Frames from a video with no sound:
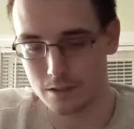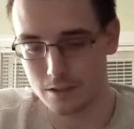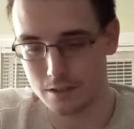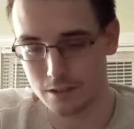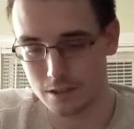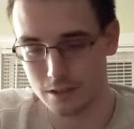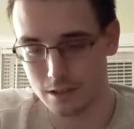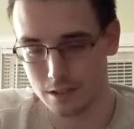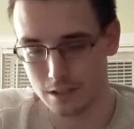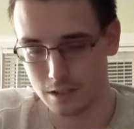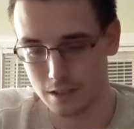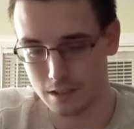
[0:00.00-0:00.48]

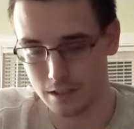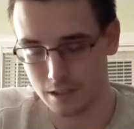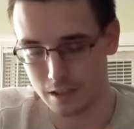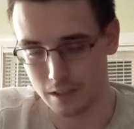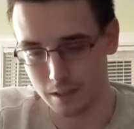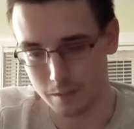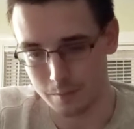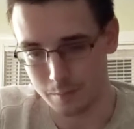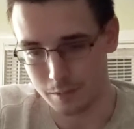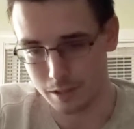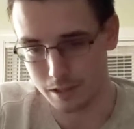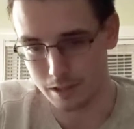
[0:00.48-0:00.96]
decision
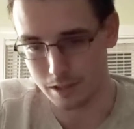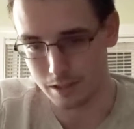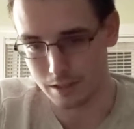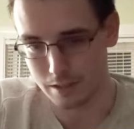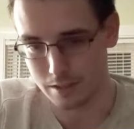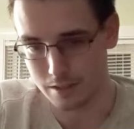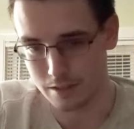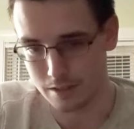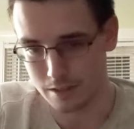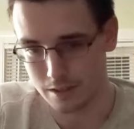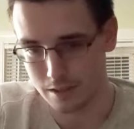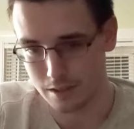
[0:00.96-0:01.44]

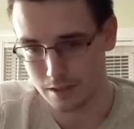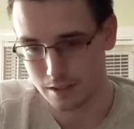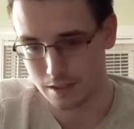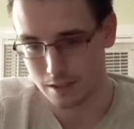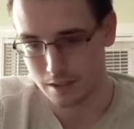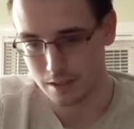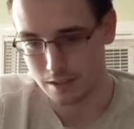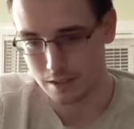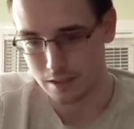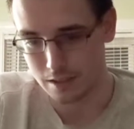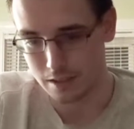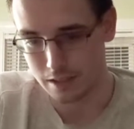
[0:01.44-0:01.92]
because
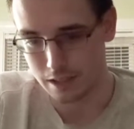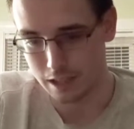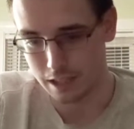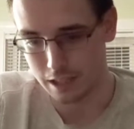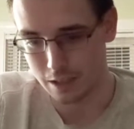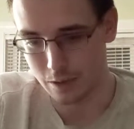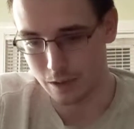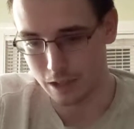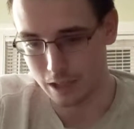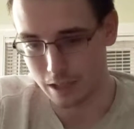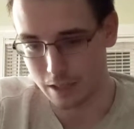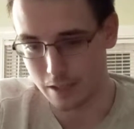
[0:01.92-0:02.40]
I
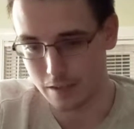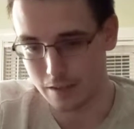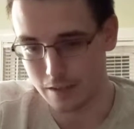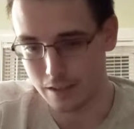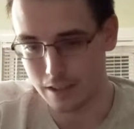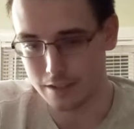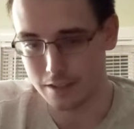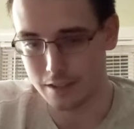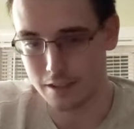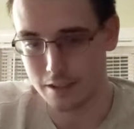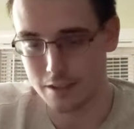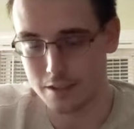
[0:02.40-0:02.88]
know I could have
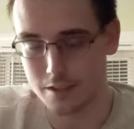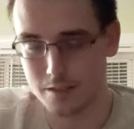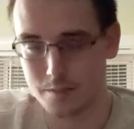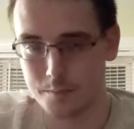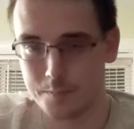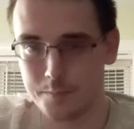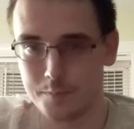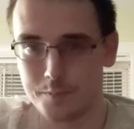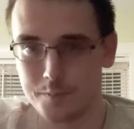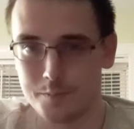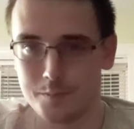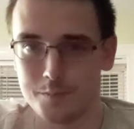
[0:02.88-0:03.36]
easily
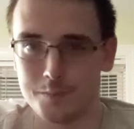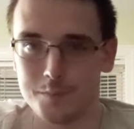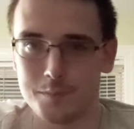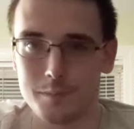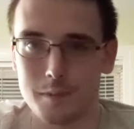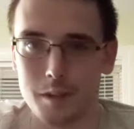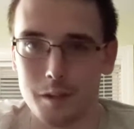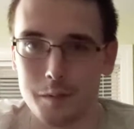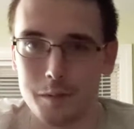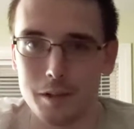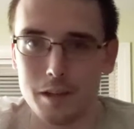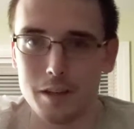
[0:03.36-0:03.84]
just,
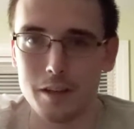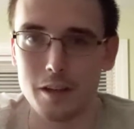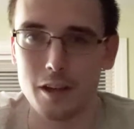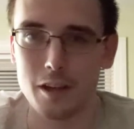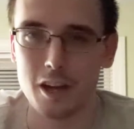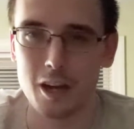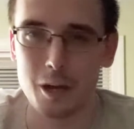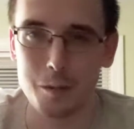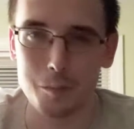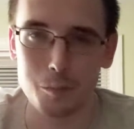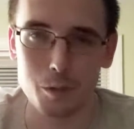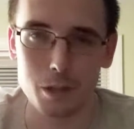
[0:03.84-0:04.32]

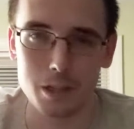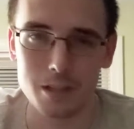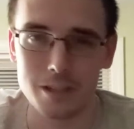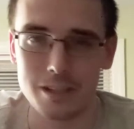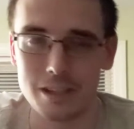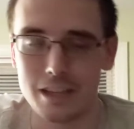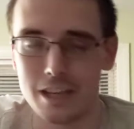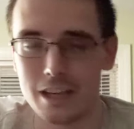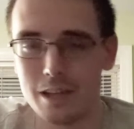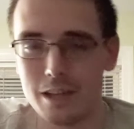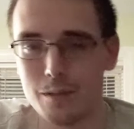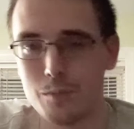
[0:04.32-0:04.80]
not played
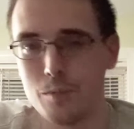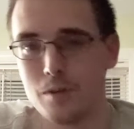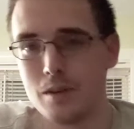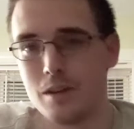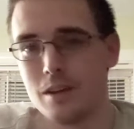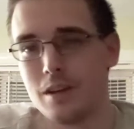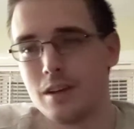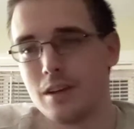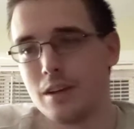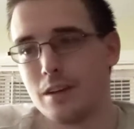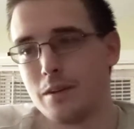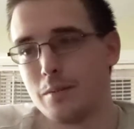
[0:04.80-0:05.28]
the game,
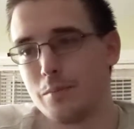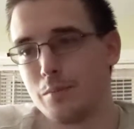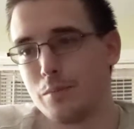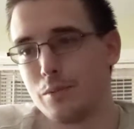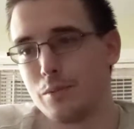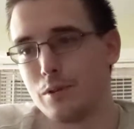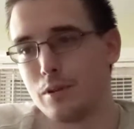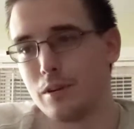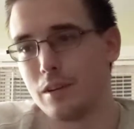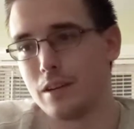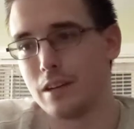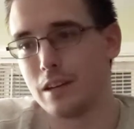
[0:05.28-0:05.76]

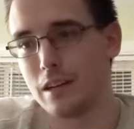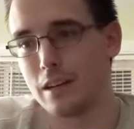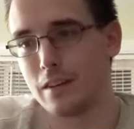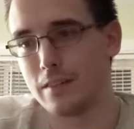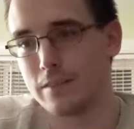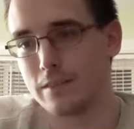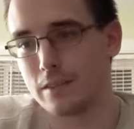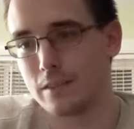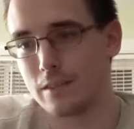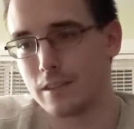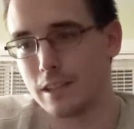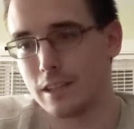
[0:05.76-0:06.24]
but I
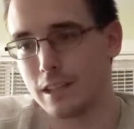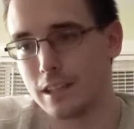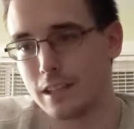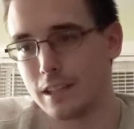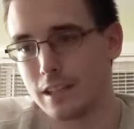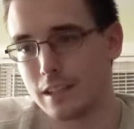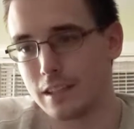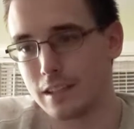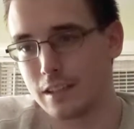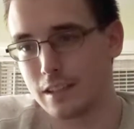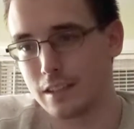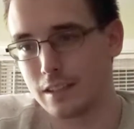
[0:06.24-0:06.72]
felt
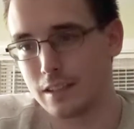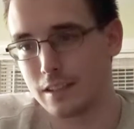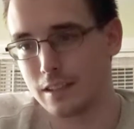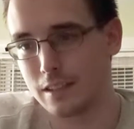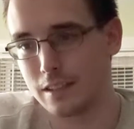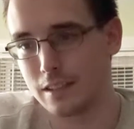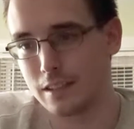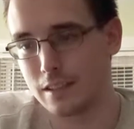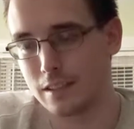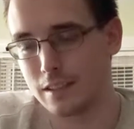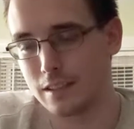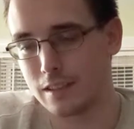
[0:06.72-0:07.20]
like
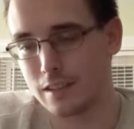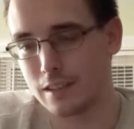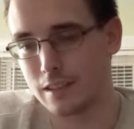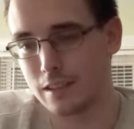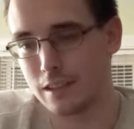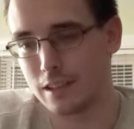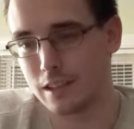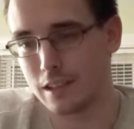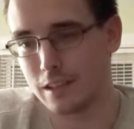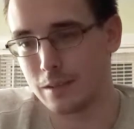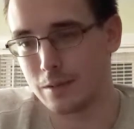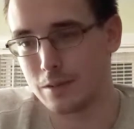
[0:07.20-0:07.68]

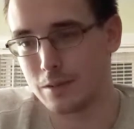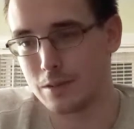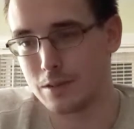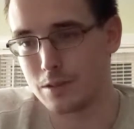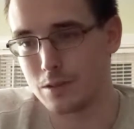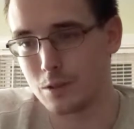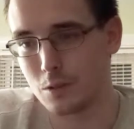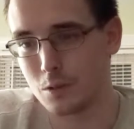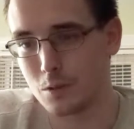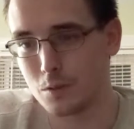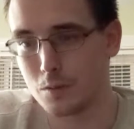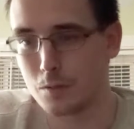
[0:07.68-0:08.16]
I was
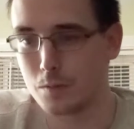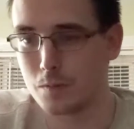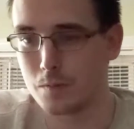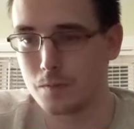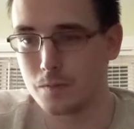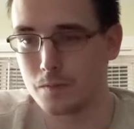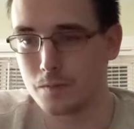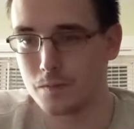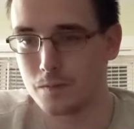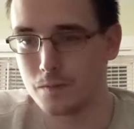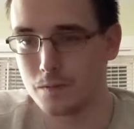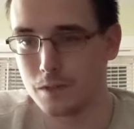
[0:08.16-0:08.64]
so
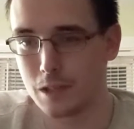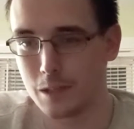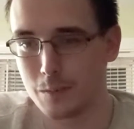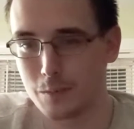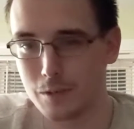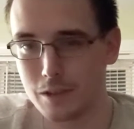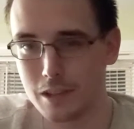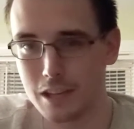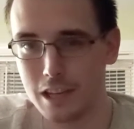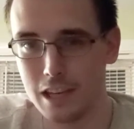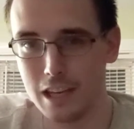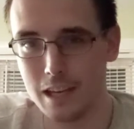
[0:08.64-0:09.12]

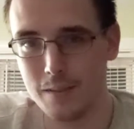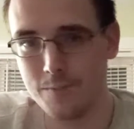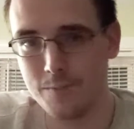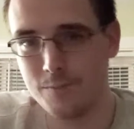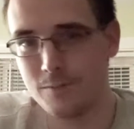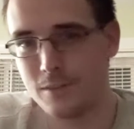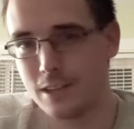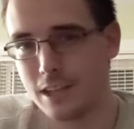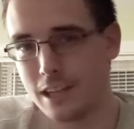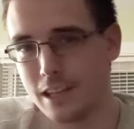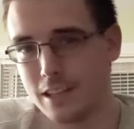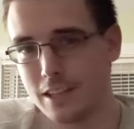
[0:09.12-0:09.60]
done with the
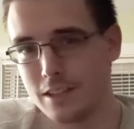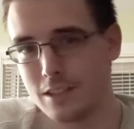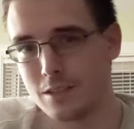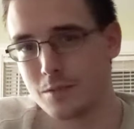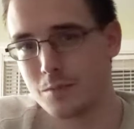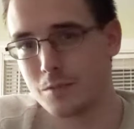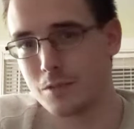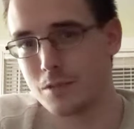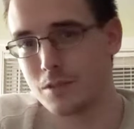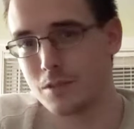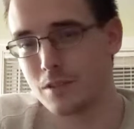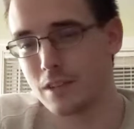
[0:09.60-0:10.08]
game that I
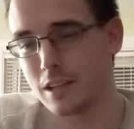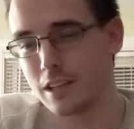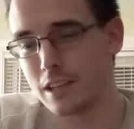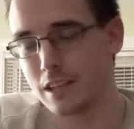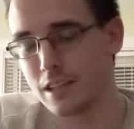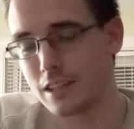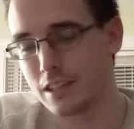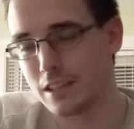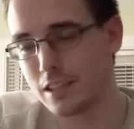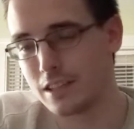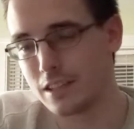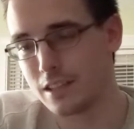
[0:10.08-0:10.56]
just was
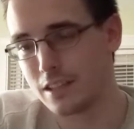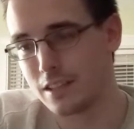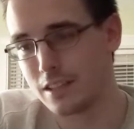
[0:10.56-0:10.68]
like,